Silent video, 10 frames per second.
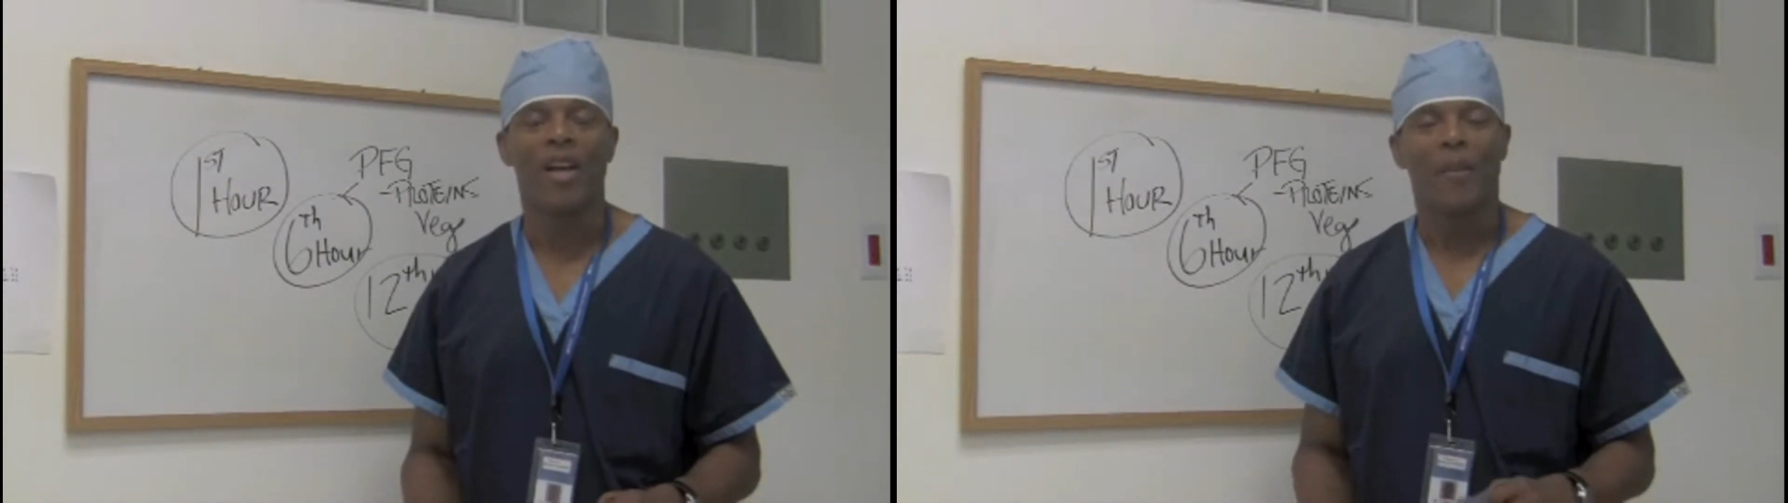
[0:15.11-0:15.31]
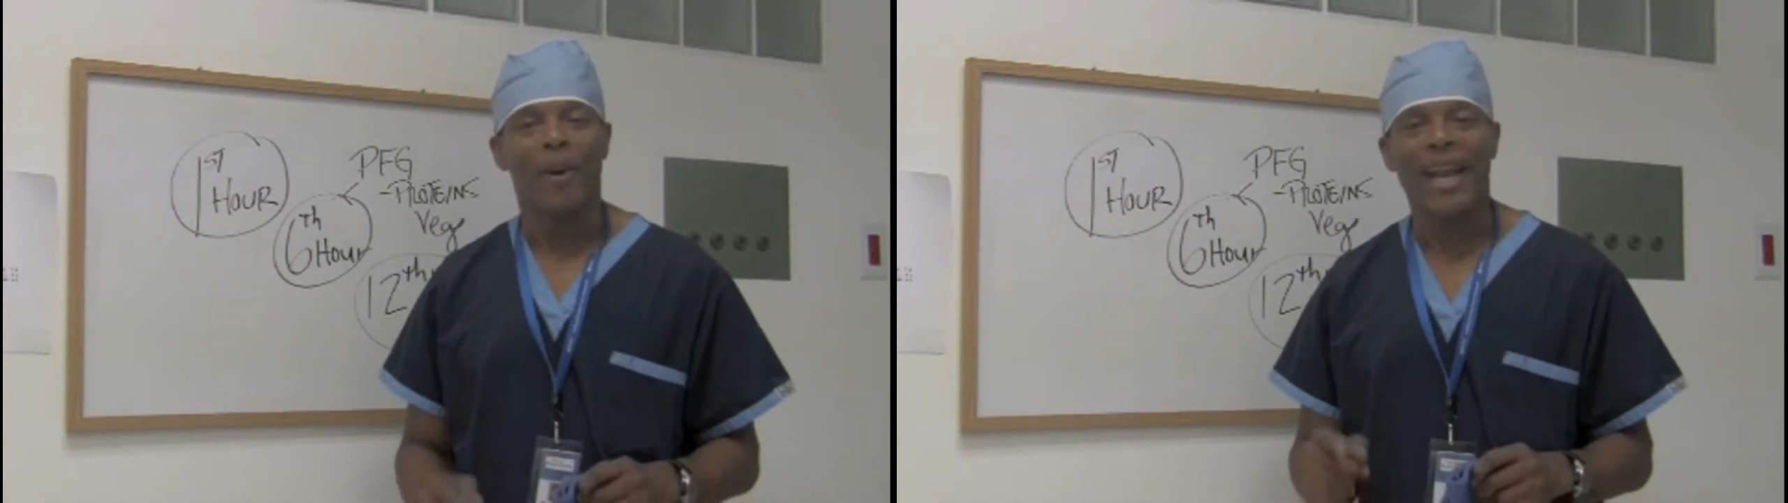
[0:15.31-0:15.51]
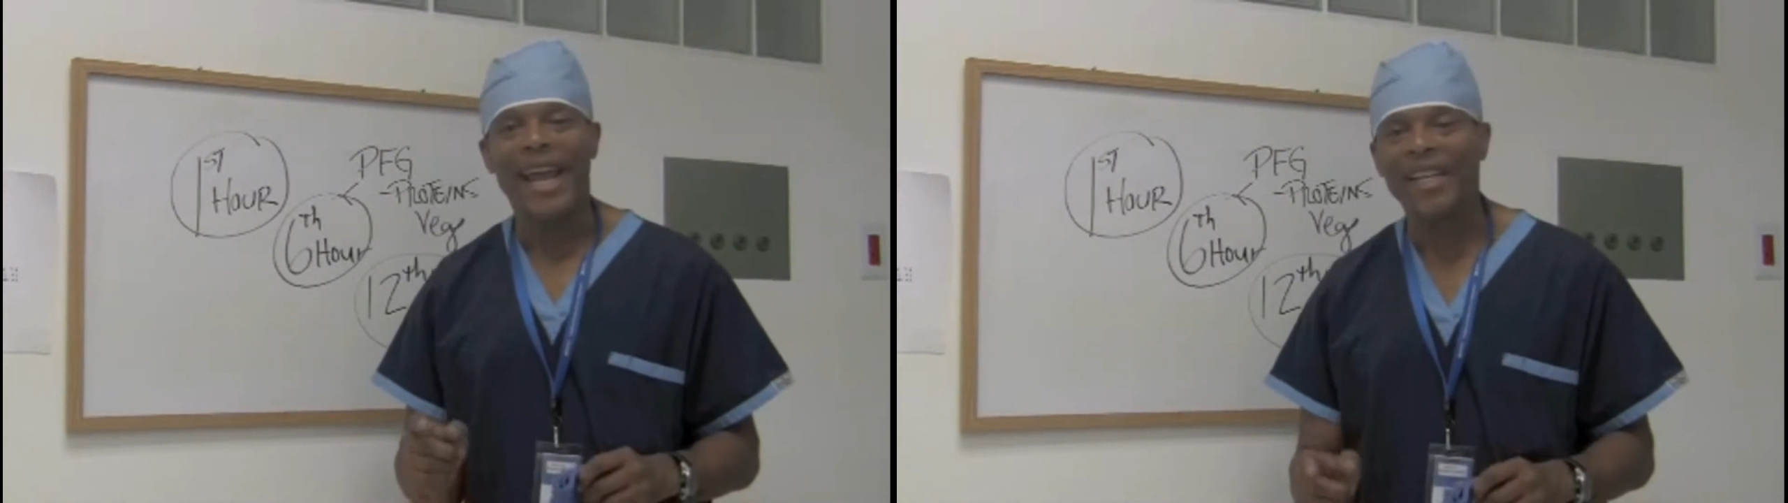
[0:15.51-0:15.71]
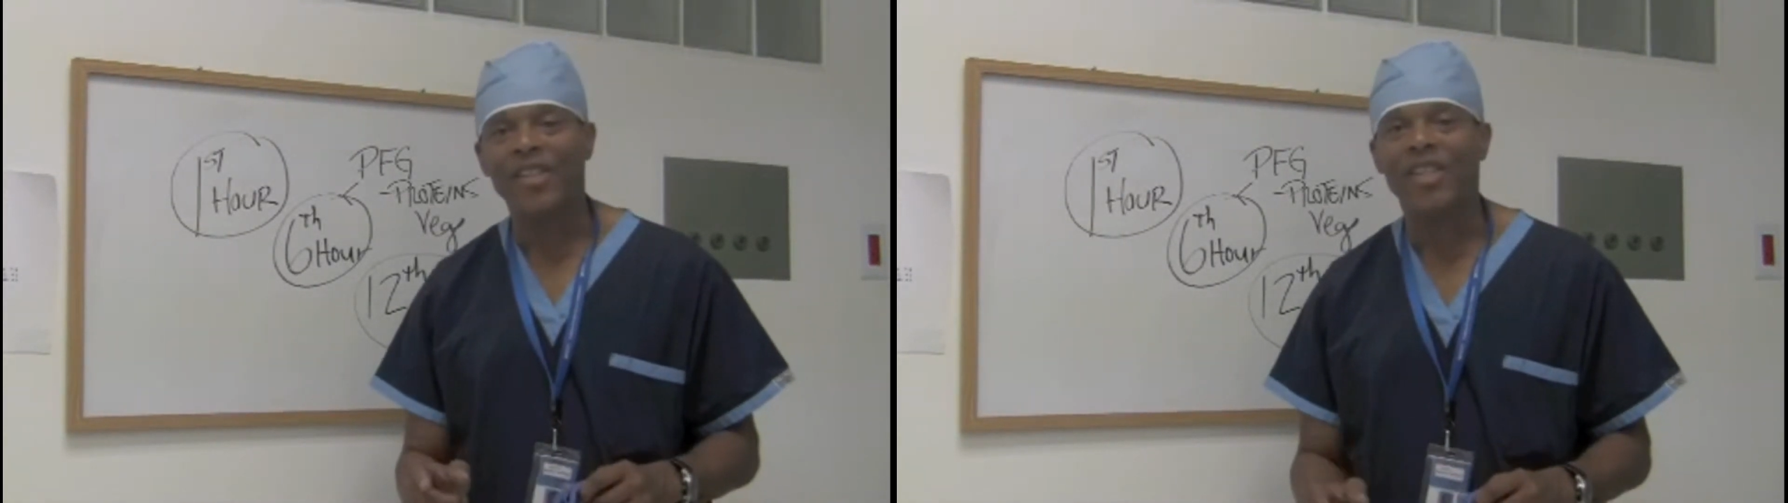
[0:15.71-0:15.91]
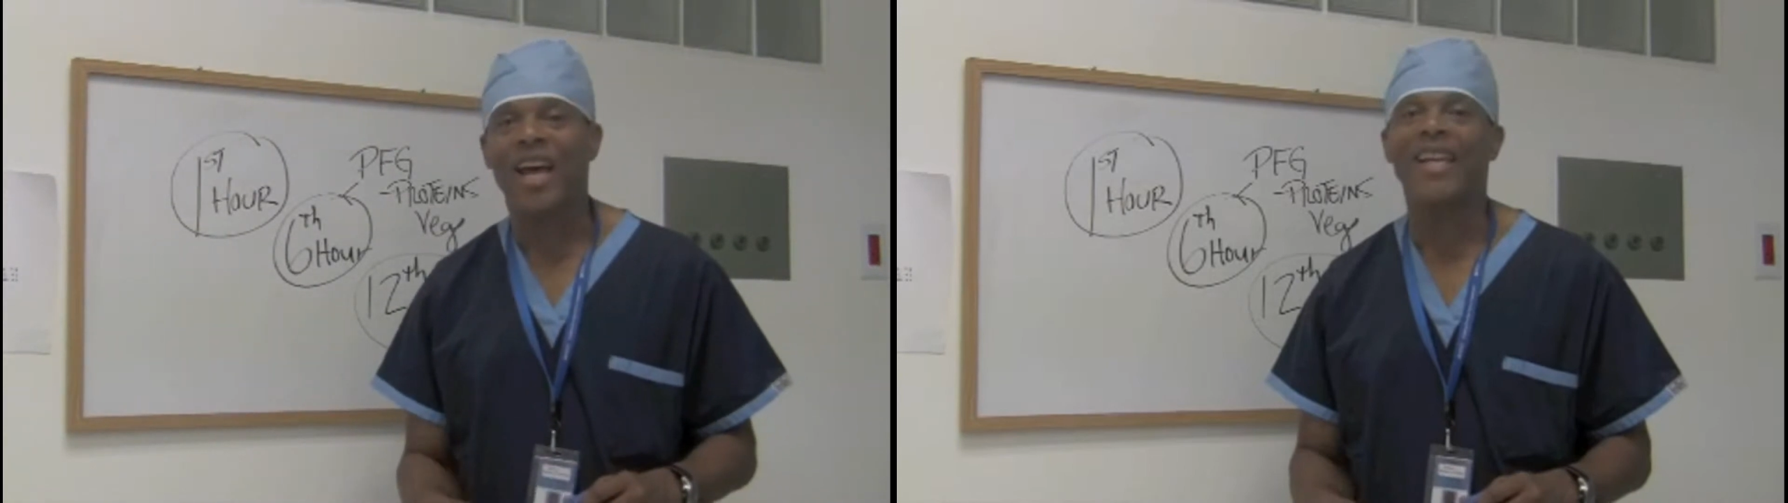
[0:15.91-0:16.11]
but
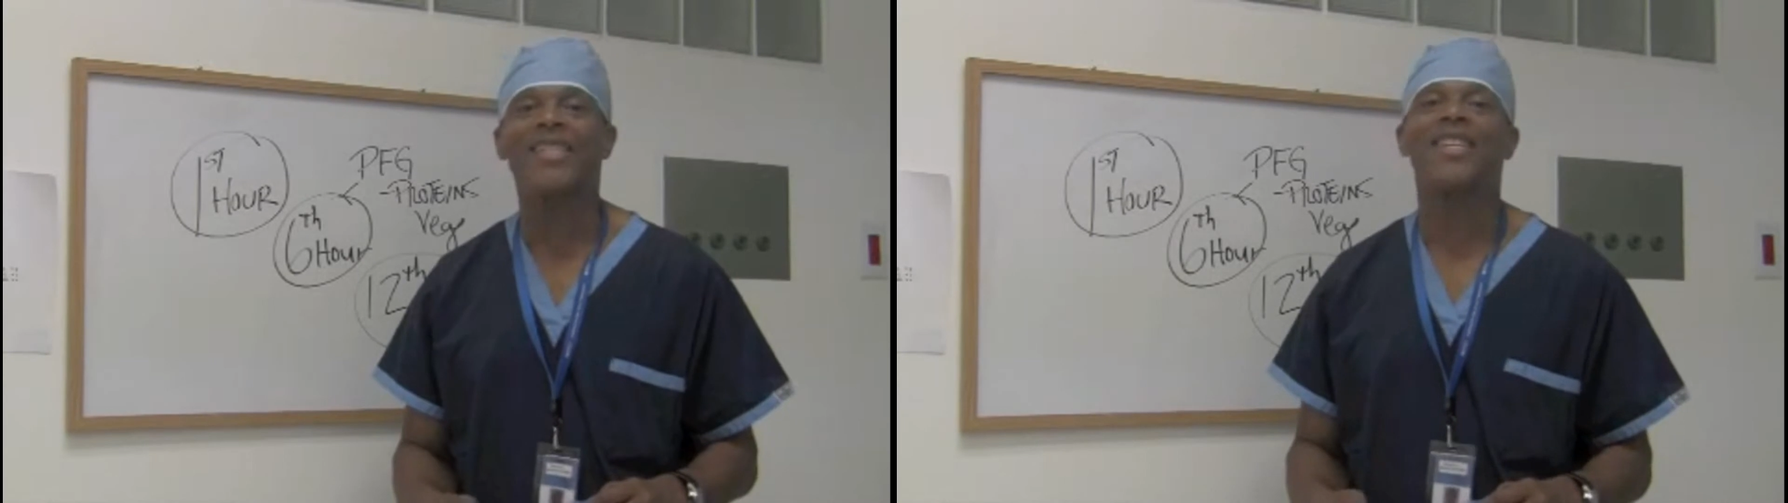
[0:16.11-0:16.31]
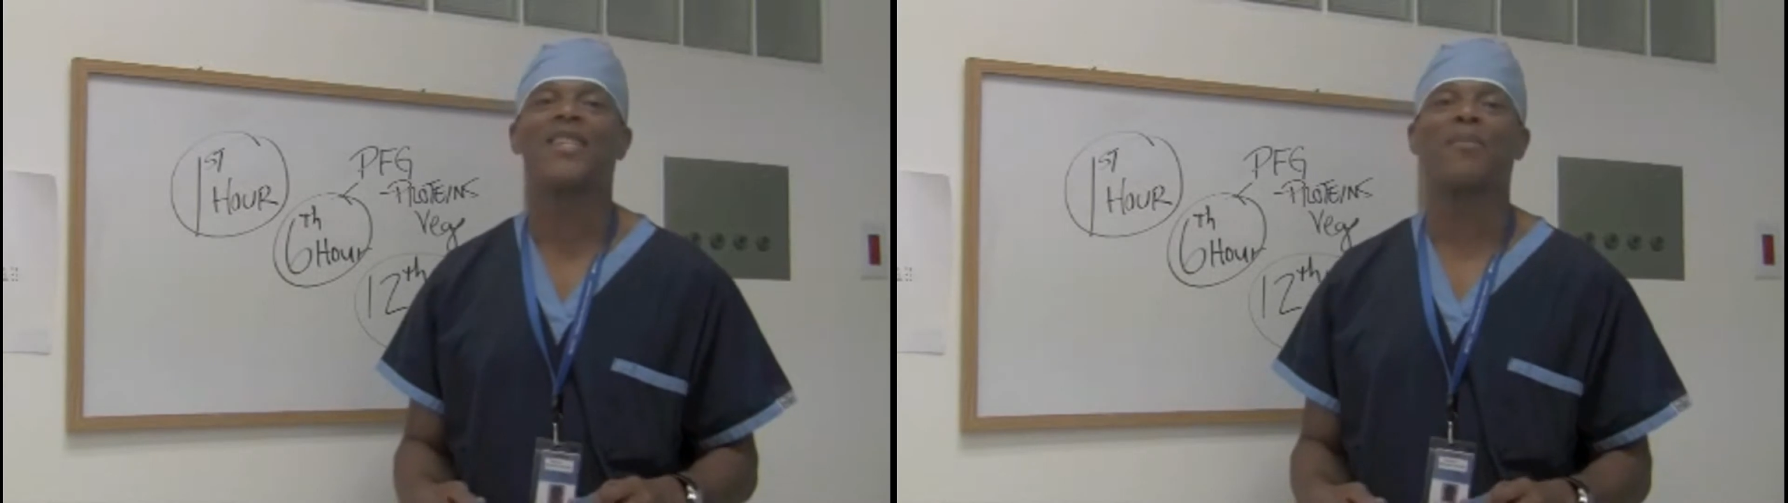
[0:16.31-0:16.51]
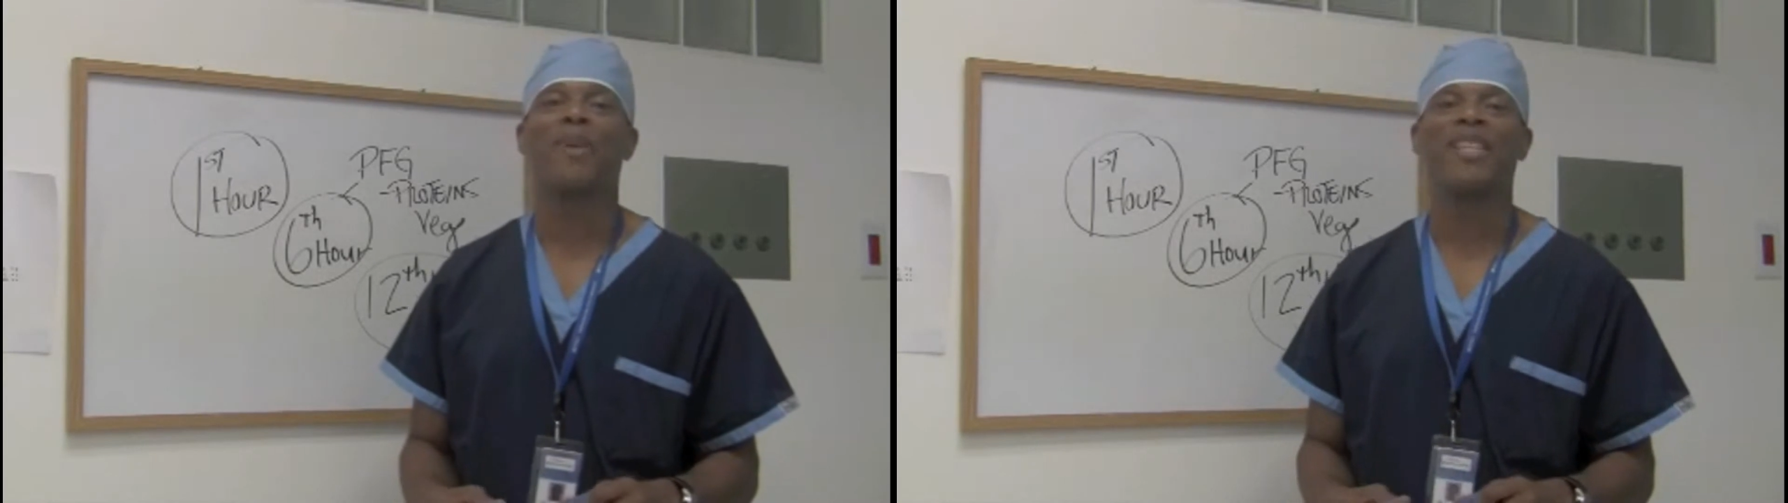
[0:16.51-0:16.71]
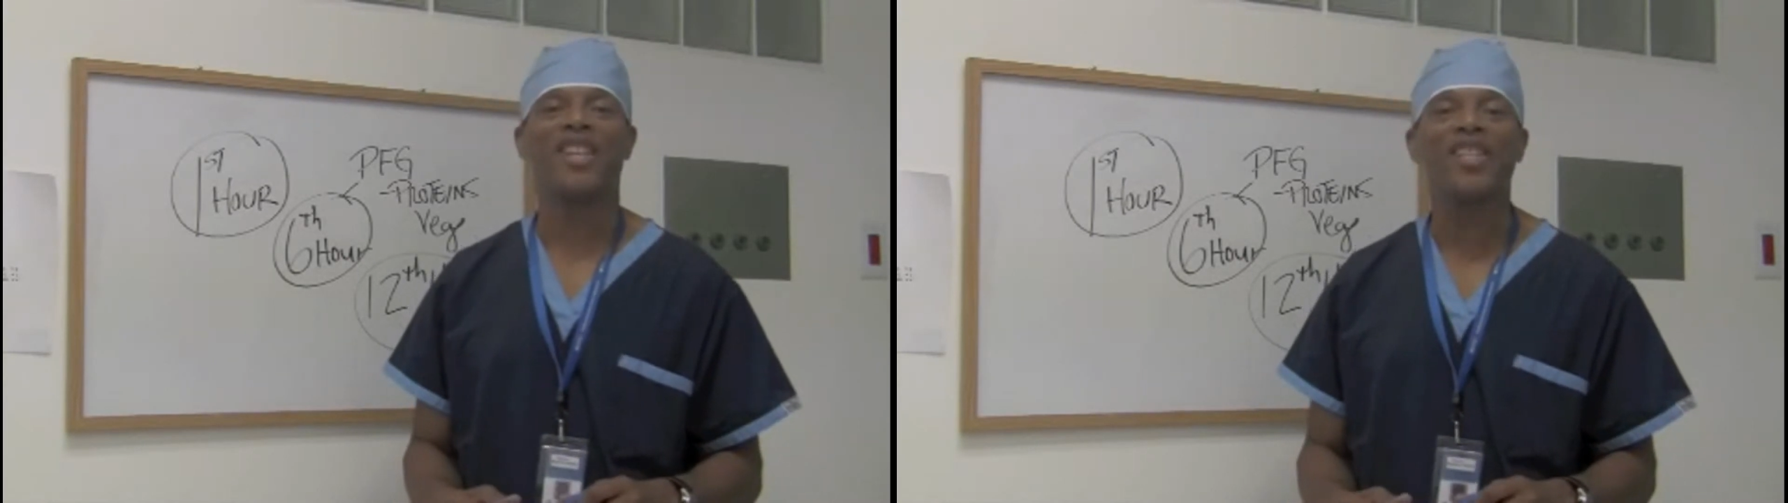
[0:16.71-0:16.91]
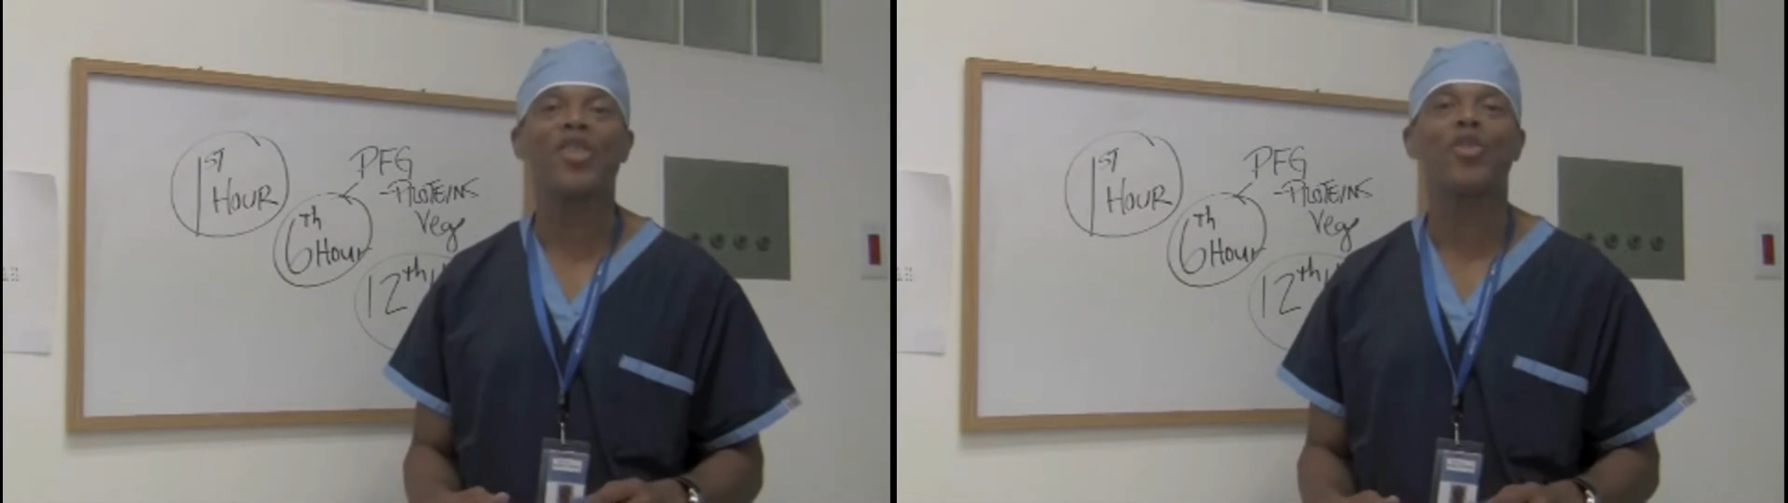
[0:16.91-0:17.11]
exercise doesn't mean
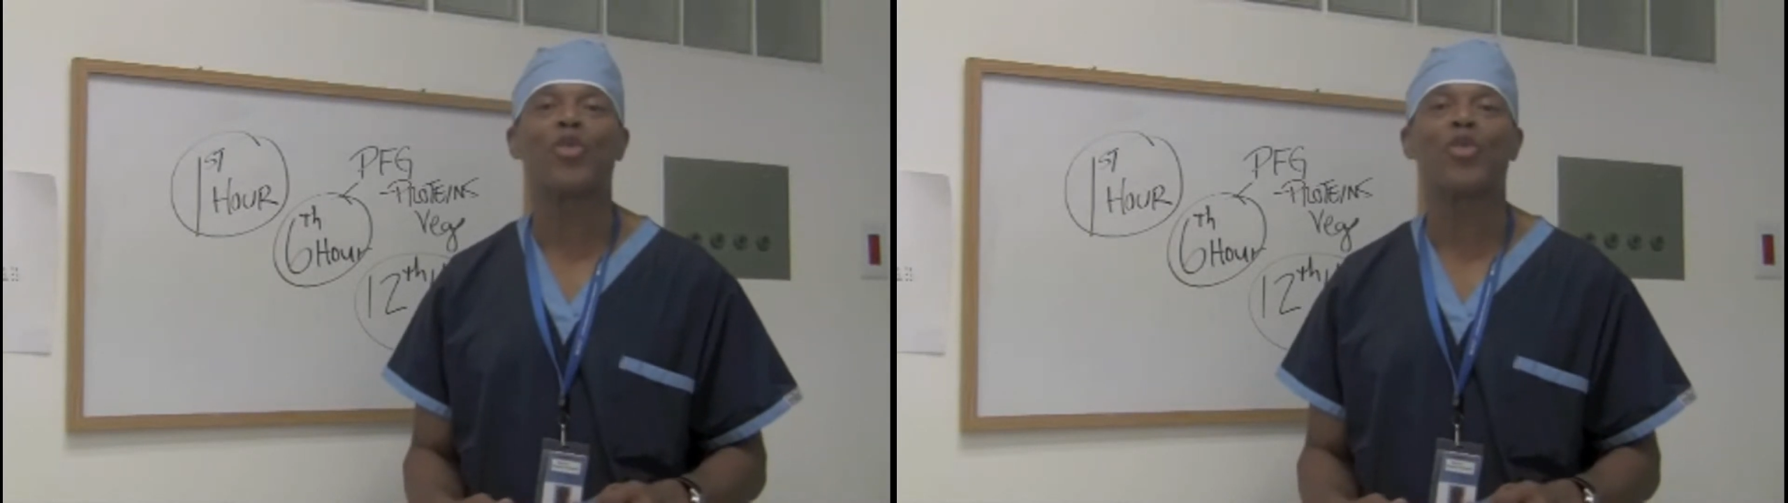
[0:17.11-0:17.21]
just the